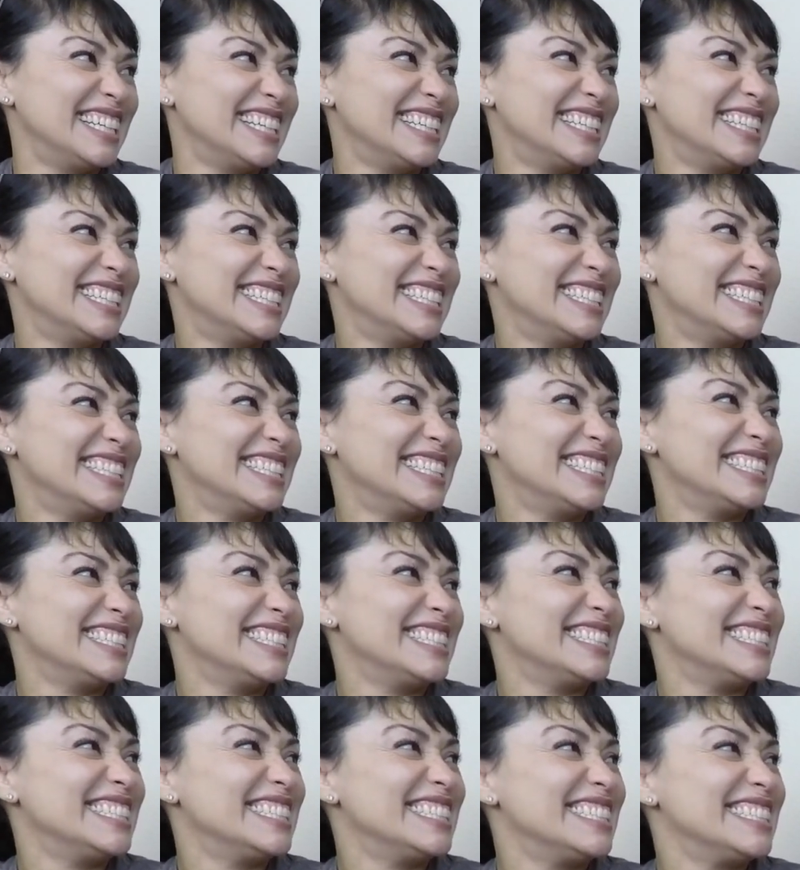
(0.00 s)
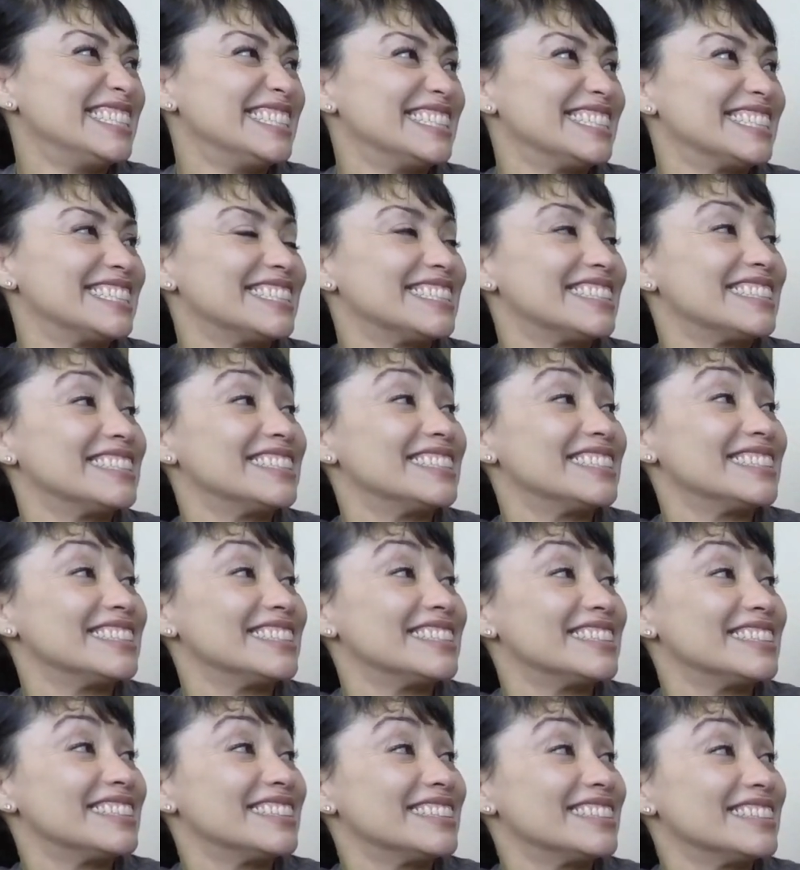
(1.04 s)

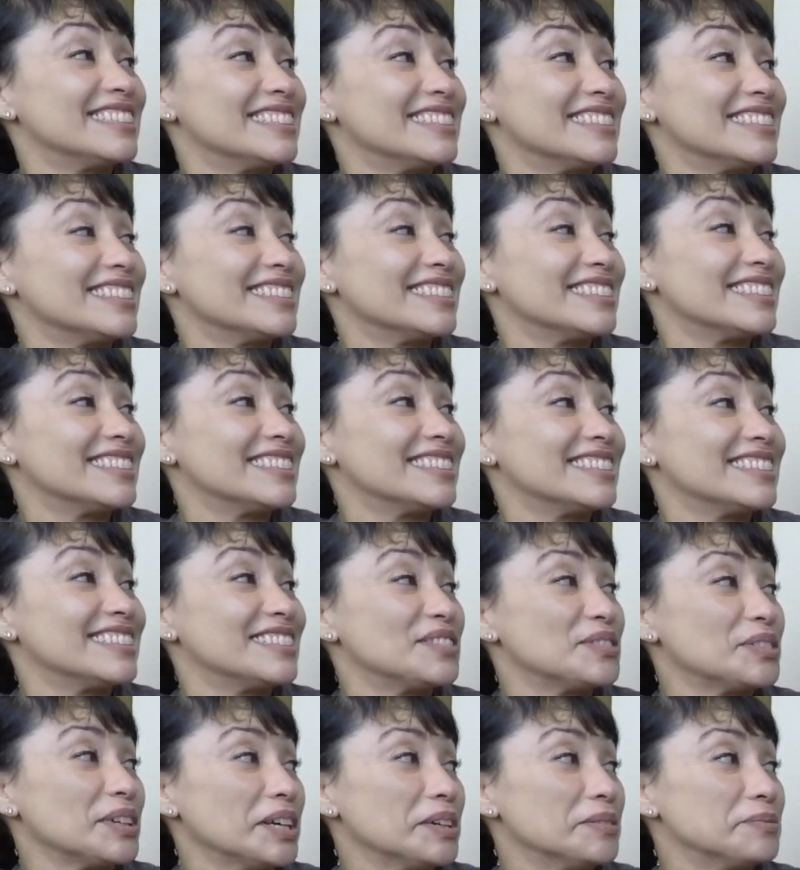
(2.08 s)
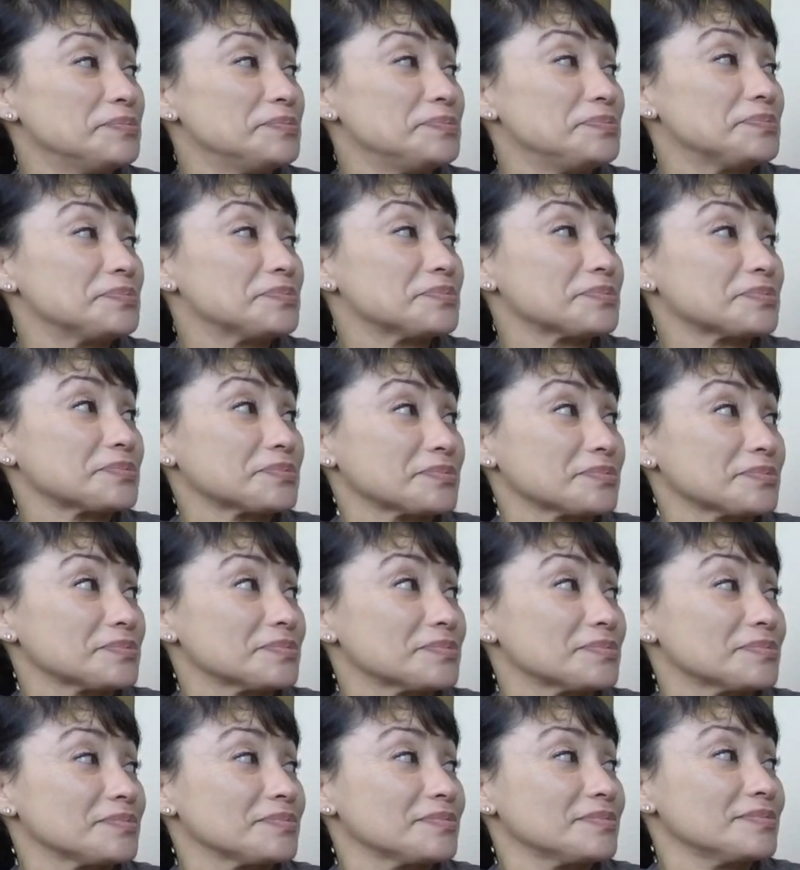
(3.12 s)

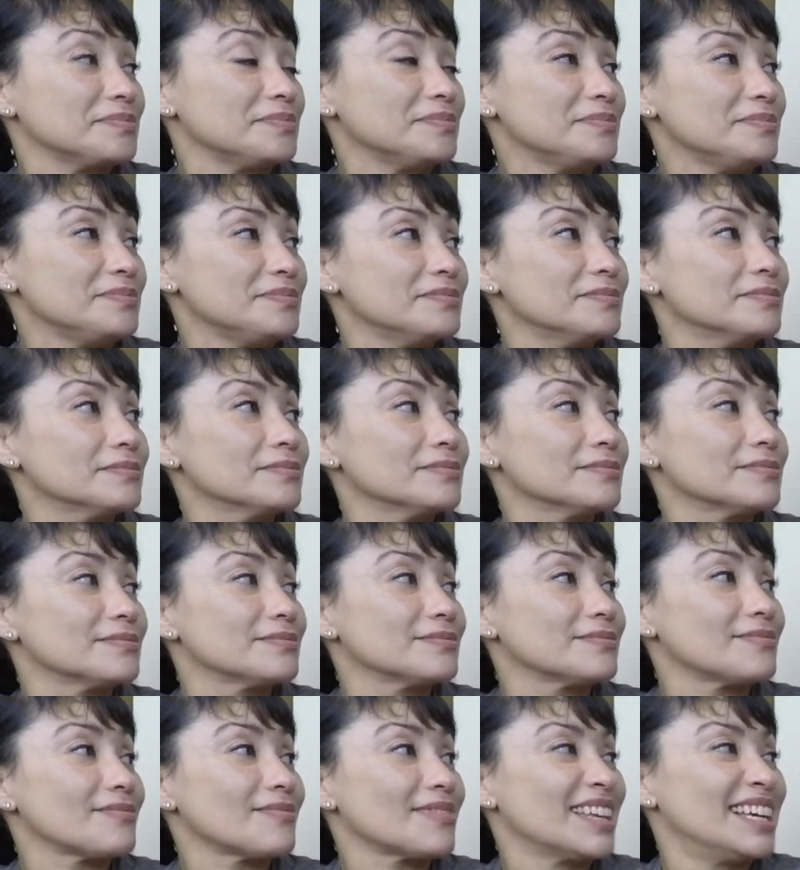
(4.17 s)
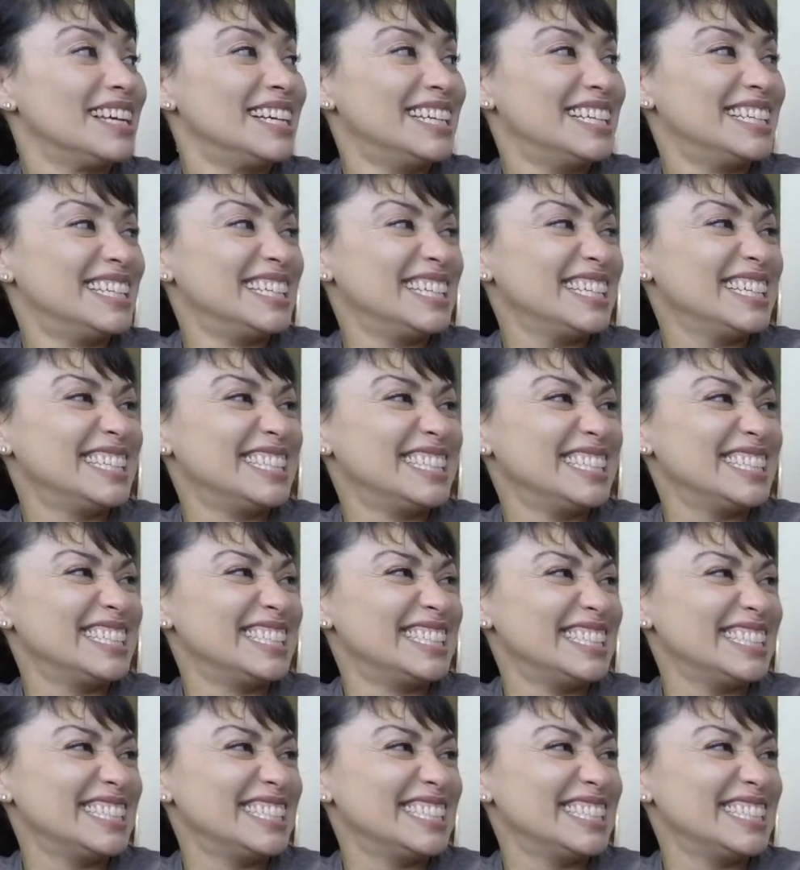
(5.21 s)
The person shown says nothing.